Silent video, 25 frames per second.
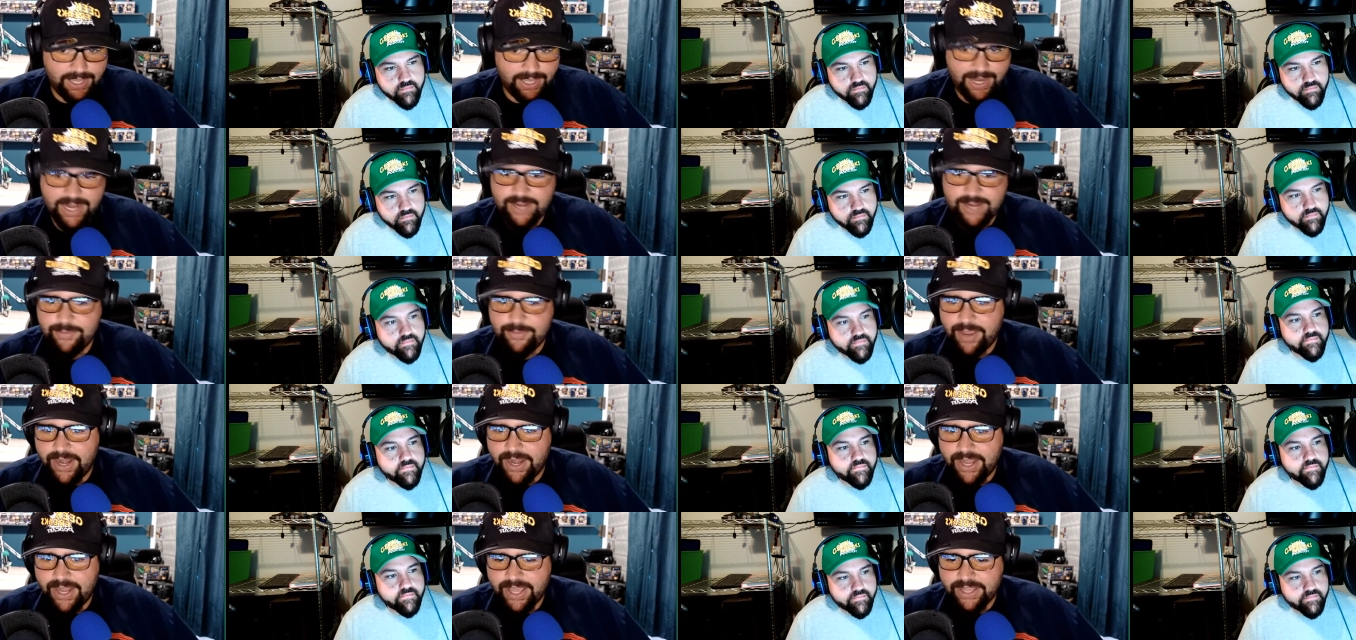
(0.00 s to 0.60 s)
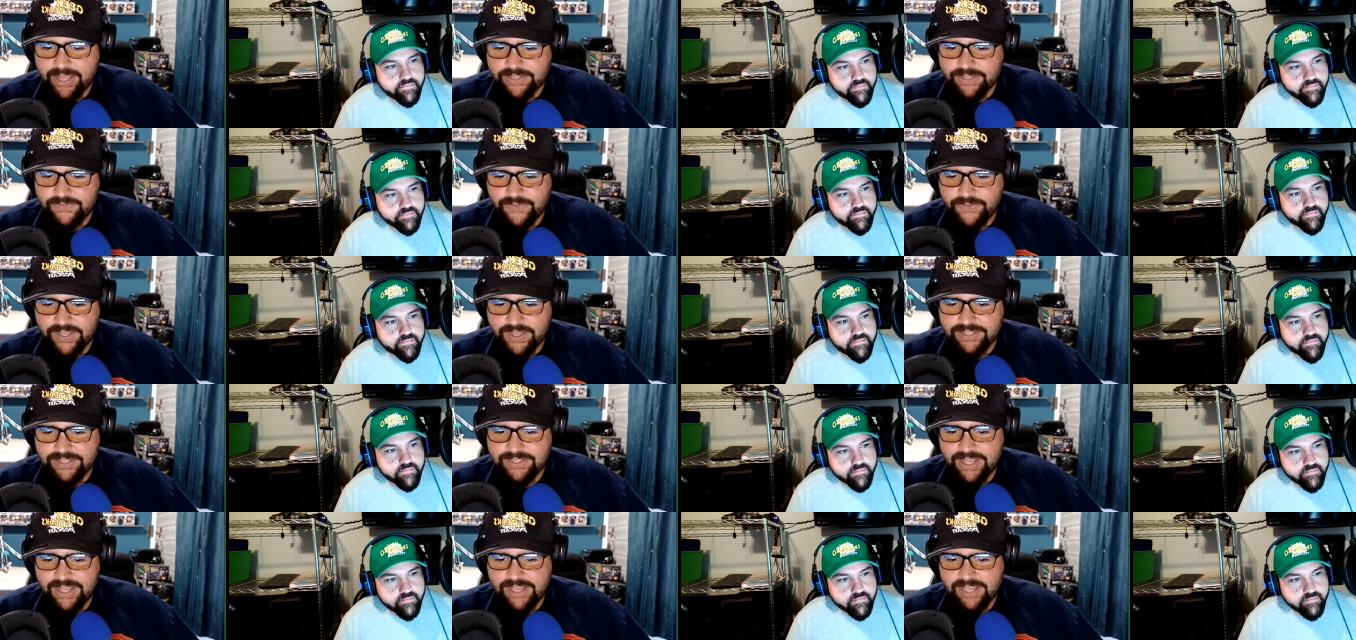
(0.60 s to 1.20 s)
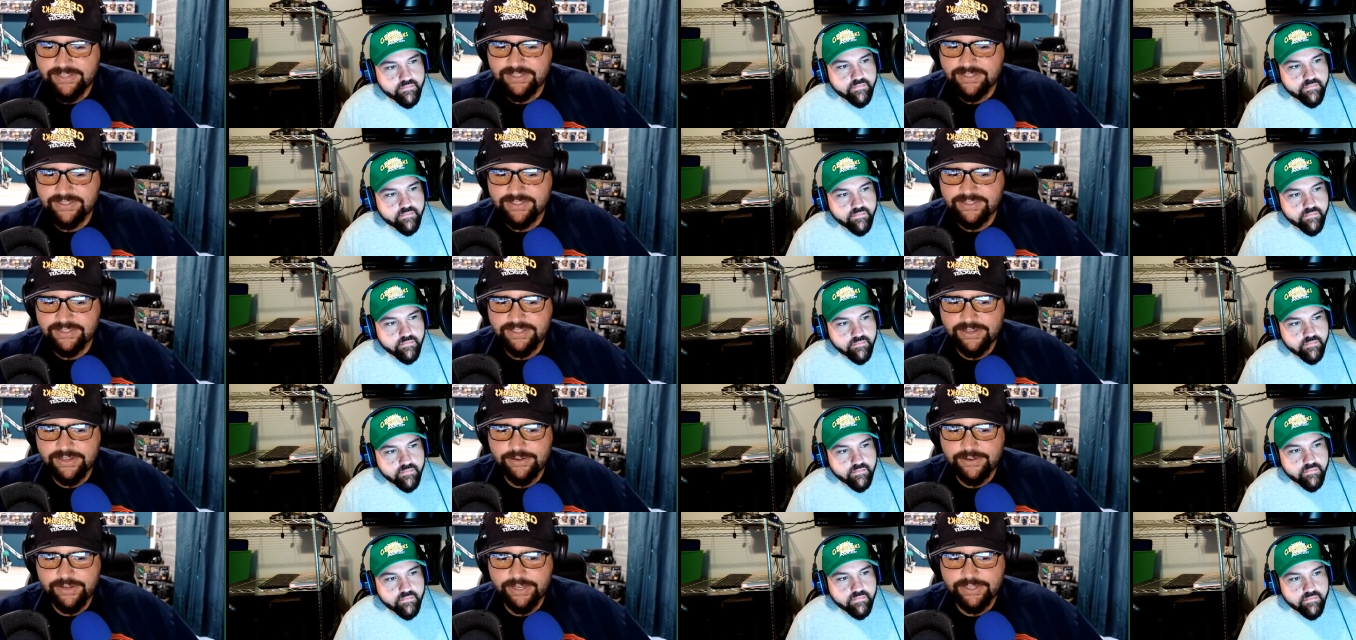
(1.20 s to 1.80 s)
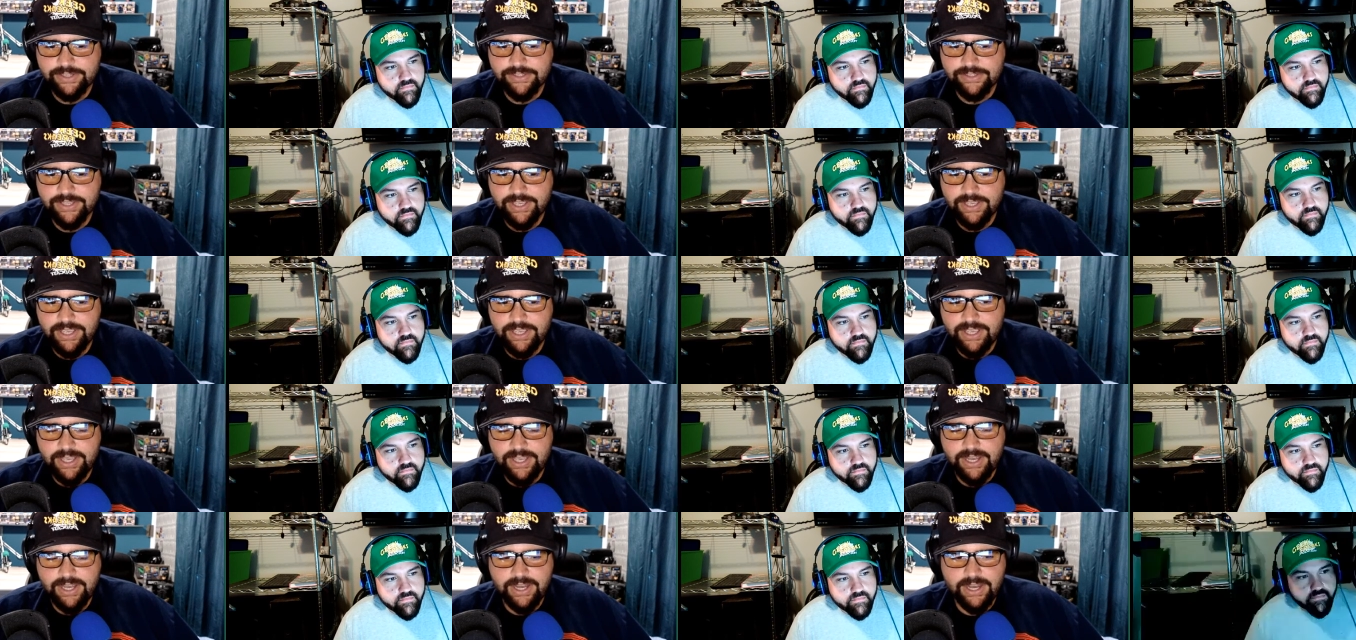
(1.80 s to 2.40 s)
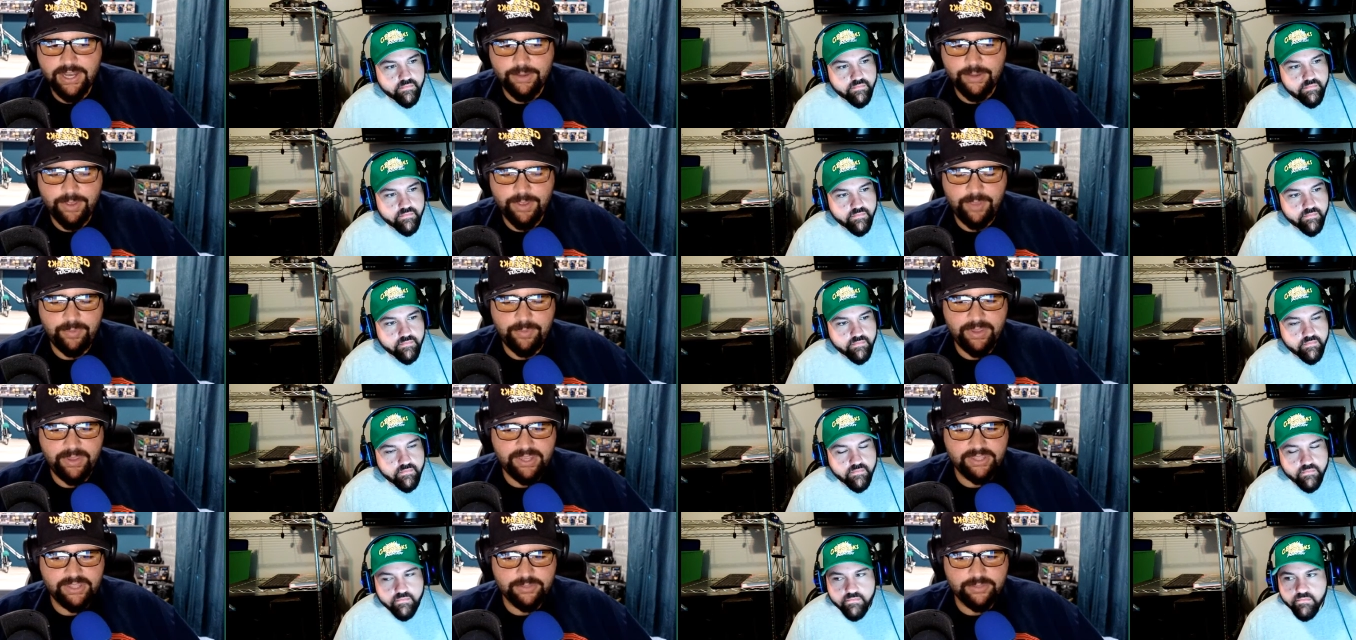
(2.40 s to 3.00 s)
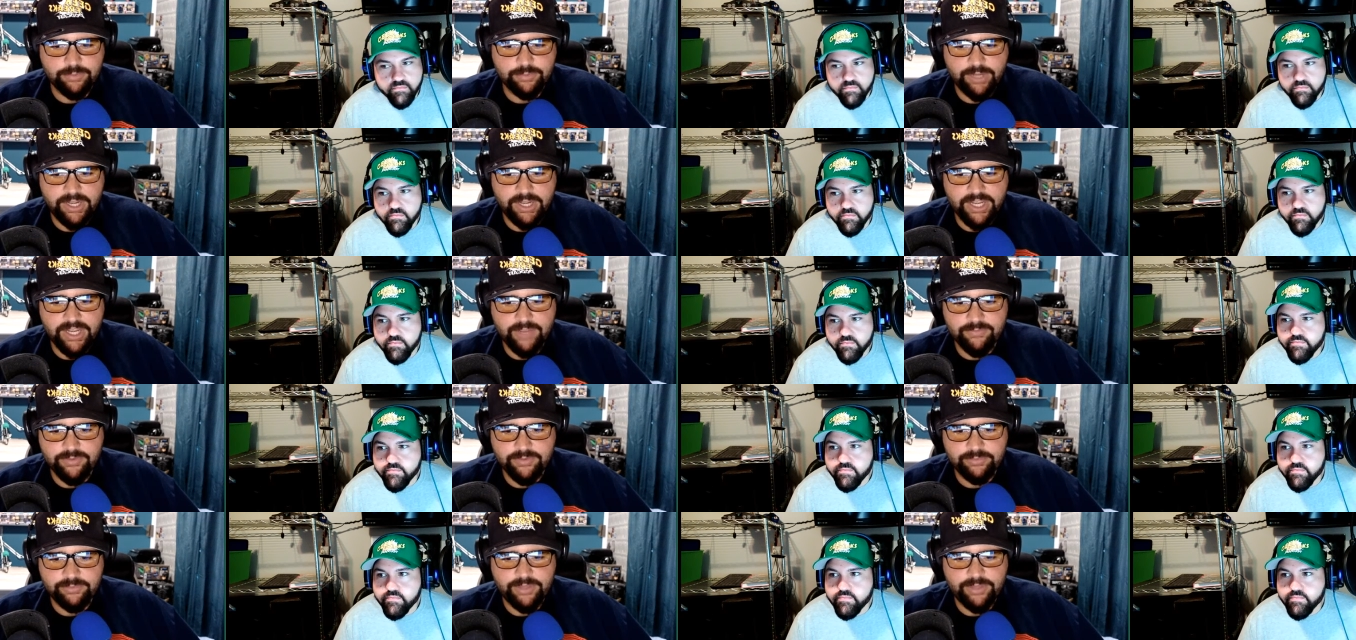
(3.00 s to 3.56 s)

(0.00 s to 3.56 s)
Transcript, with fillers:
Speaker 1: Animaniacs, fantastic series. Uh, we had Pinky the Brain come from